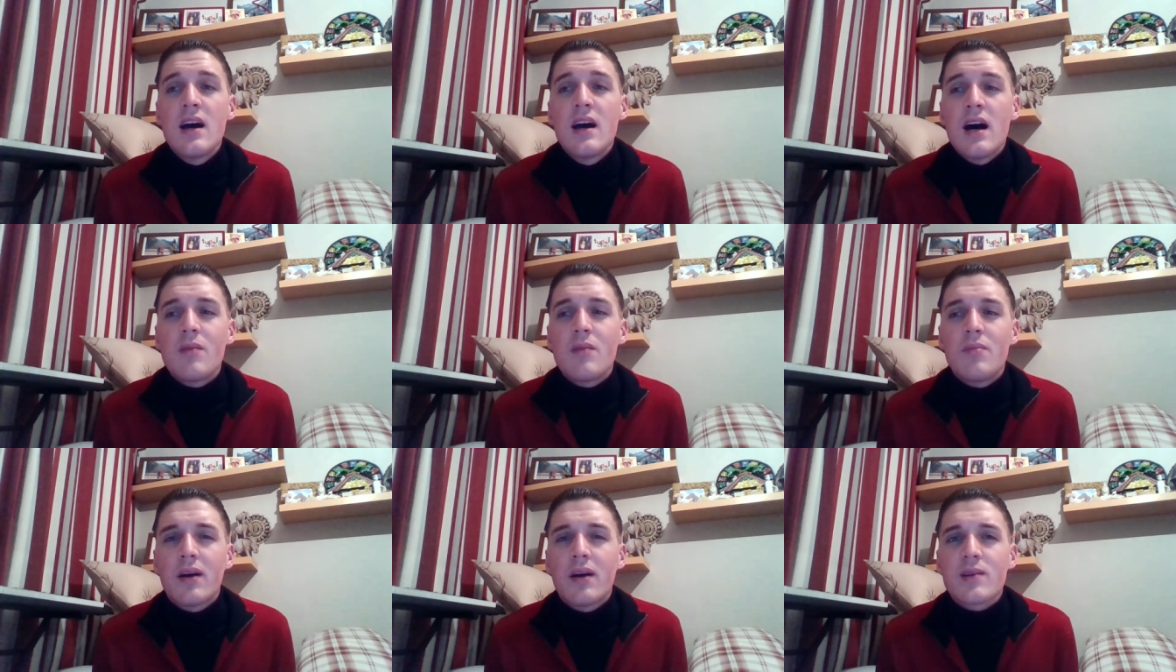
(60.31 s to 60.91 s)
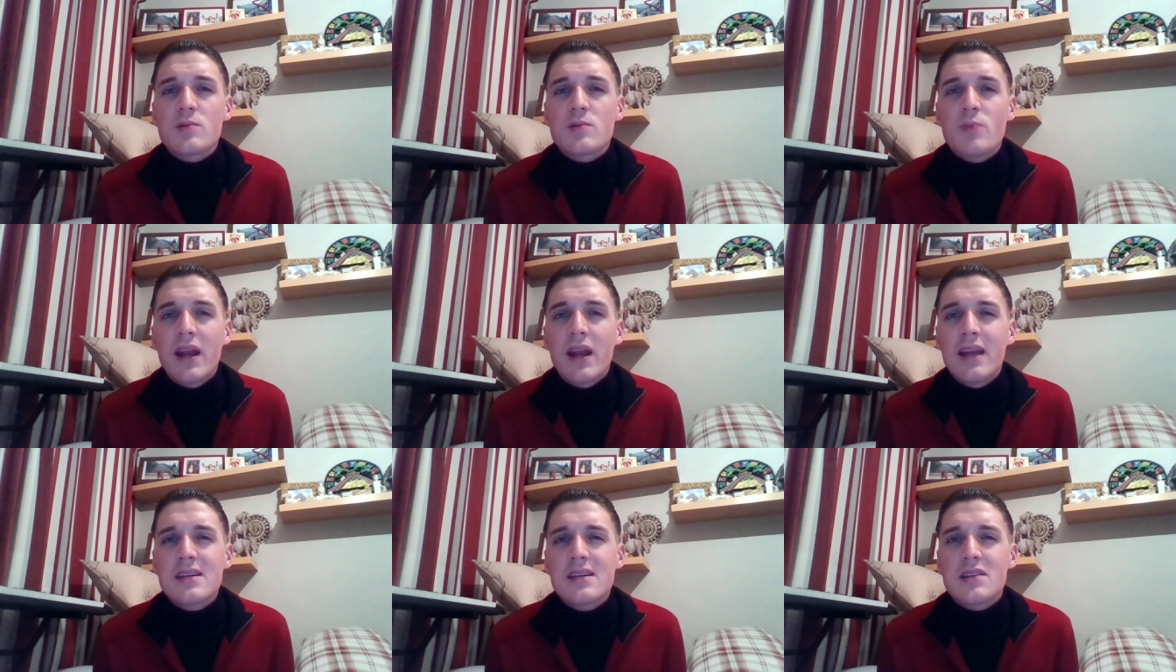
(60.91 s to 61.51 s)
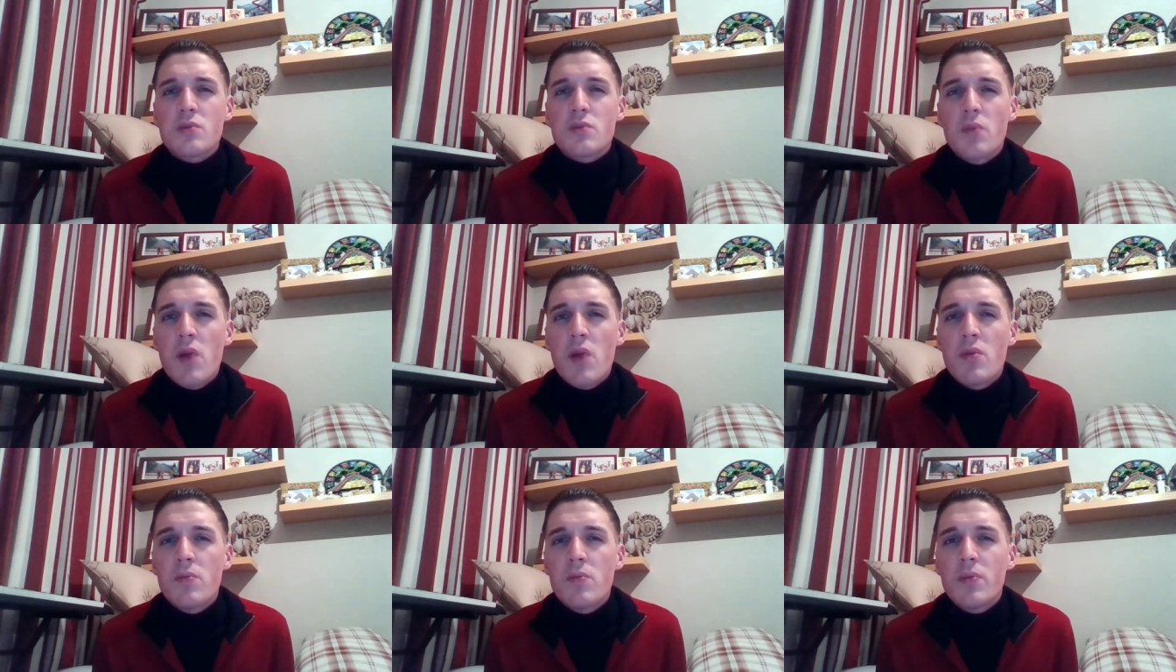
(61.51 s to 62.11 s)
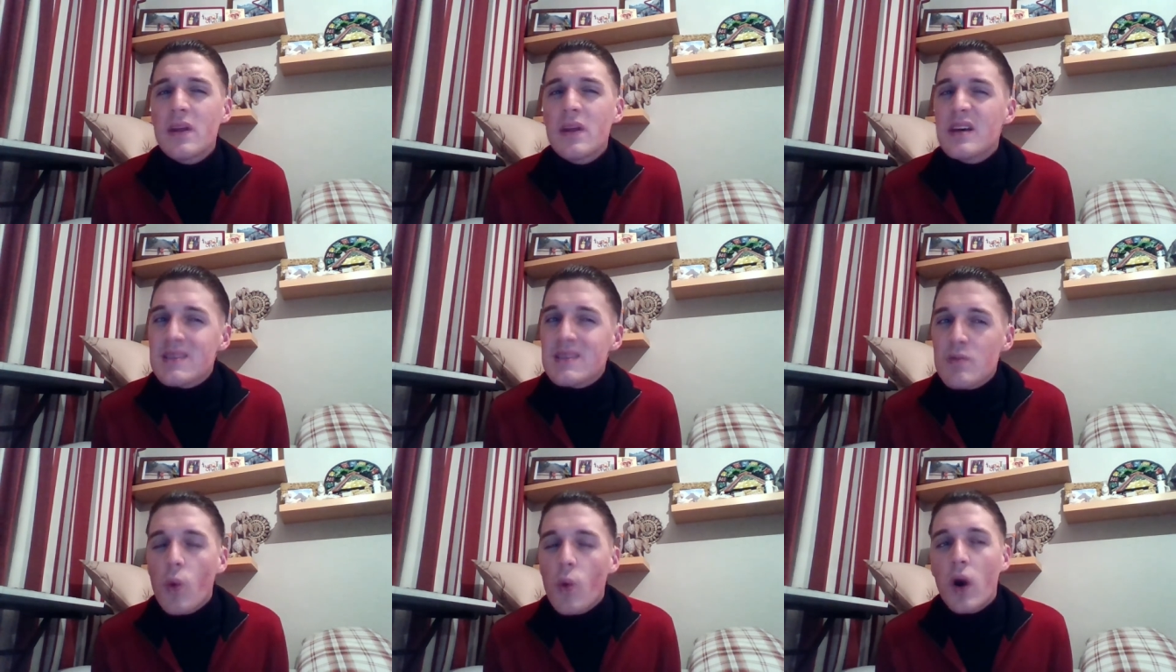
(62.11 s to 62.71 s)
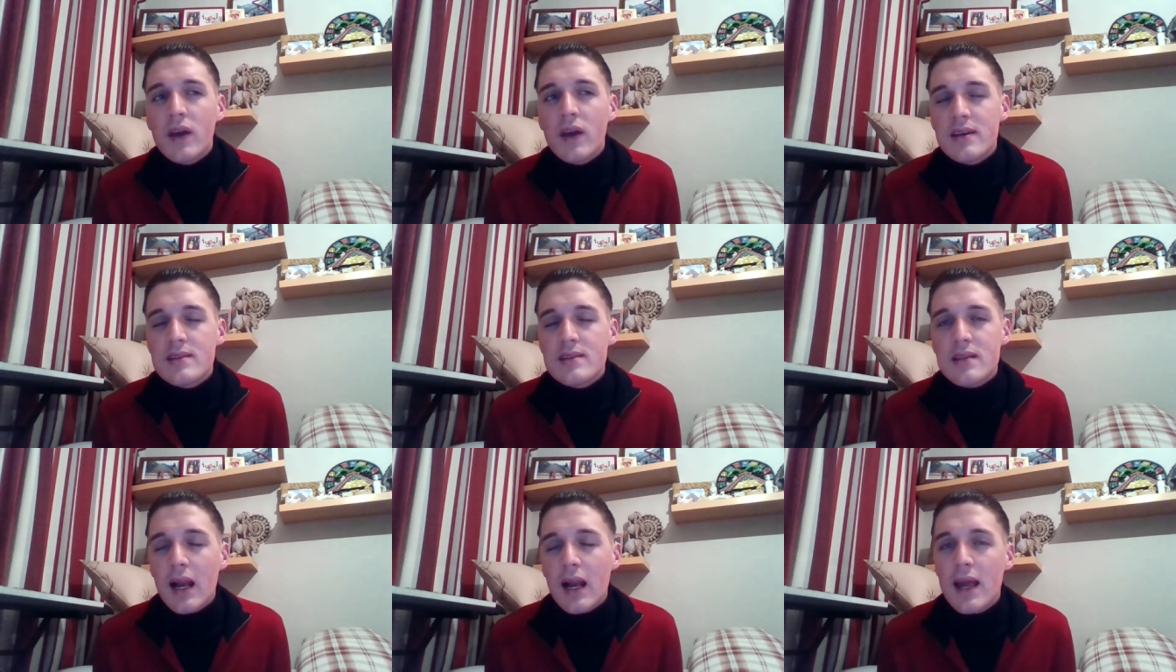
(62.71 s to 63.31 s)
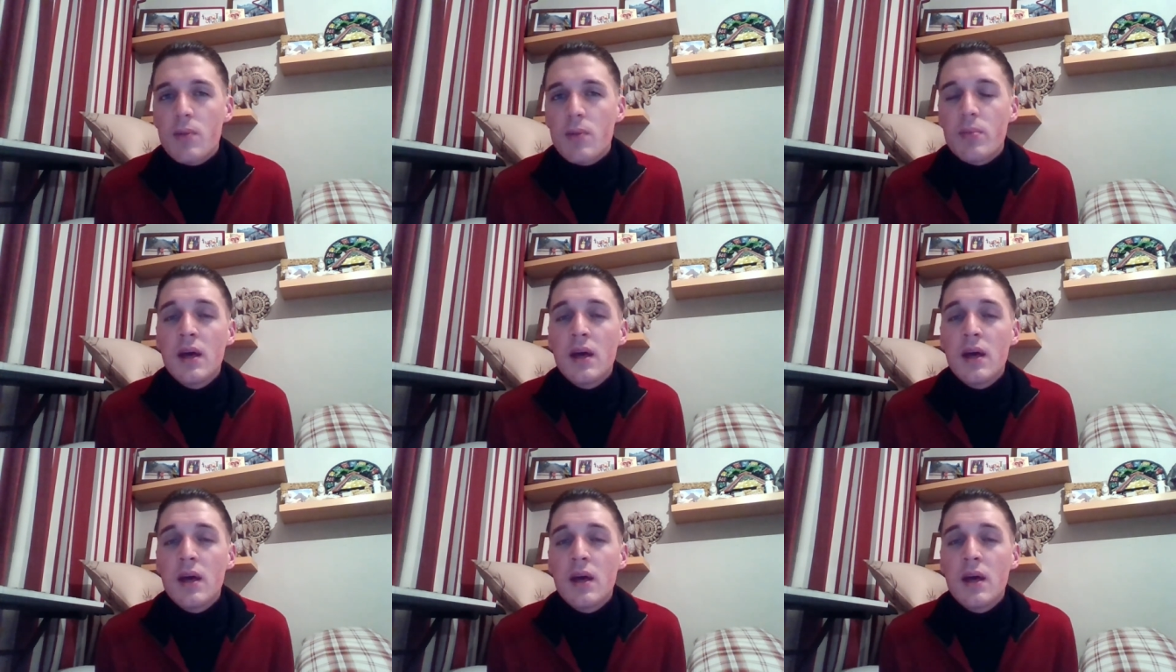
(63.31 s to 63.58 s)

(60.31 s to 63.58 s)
Um, I'll explain in just a moment, but that's why this clip.